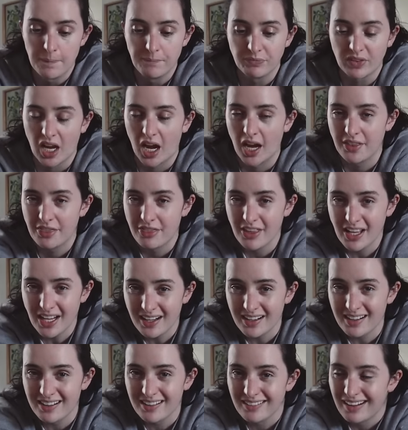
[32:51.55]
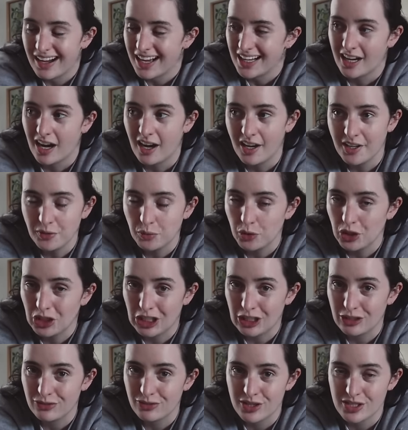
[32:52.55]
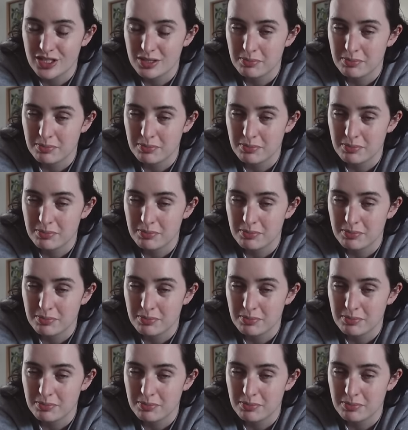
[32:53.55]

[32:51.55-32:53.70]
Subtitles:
I think I kind of want to go for the